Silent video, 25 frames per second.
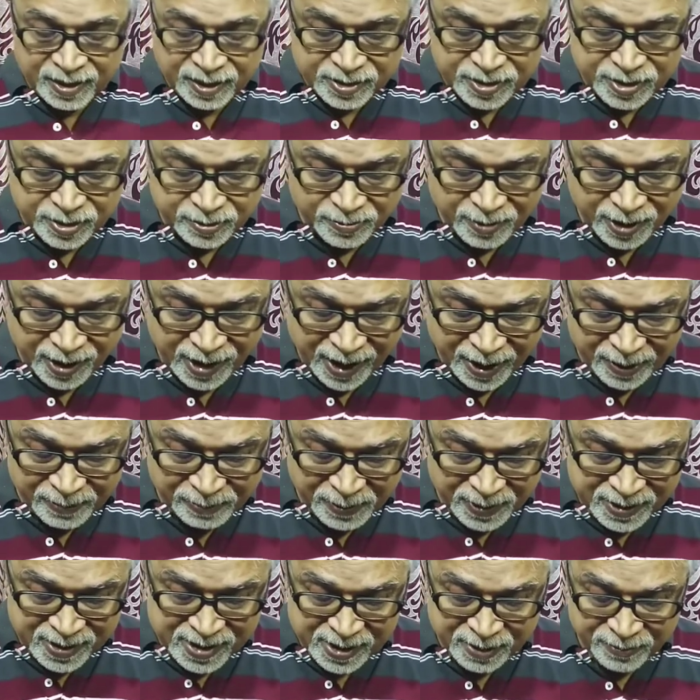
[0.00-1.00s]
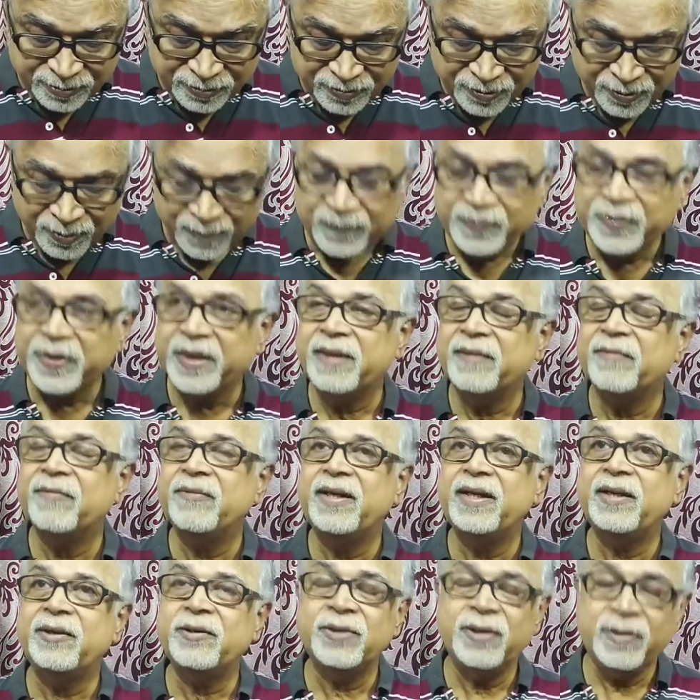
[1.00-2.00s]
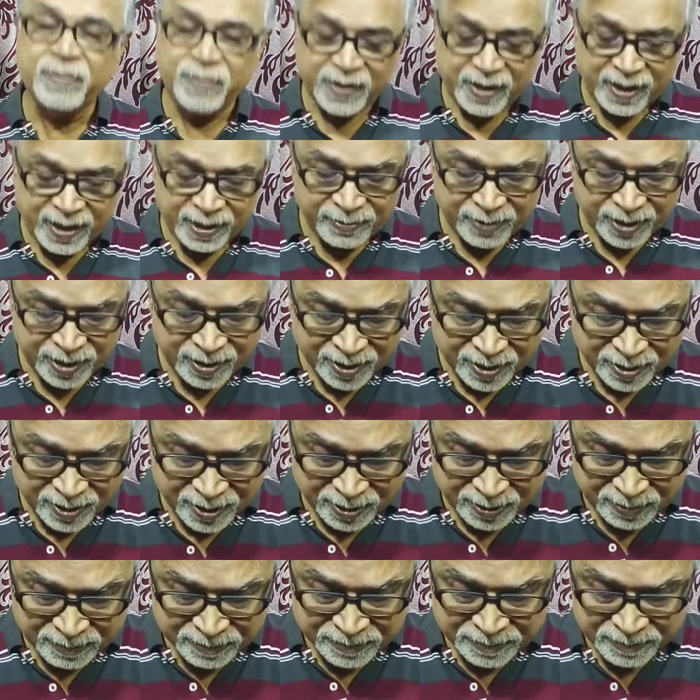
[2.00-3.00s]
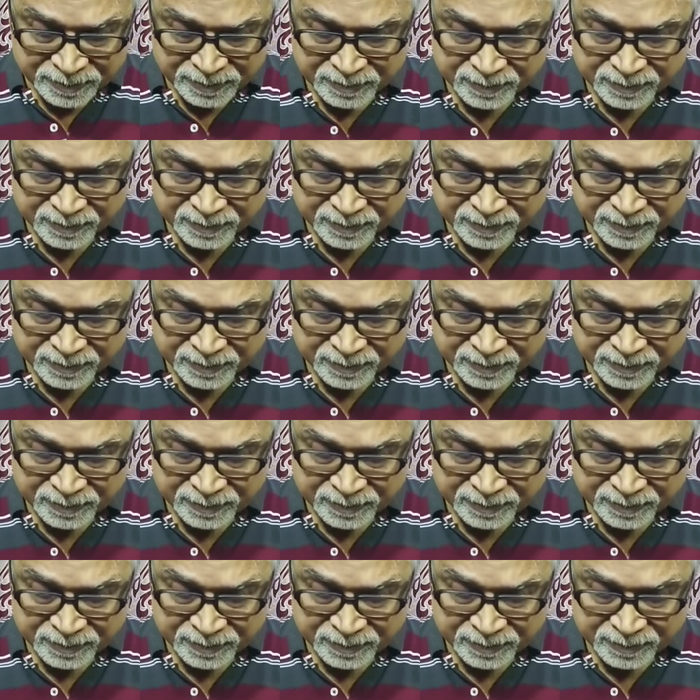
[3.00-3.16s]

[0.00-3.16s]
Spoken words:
So what happens if we don't believe in God?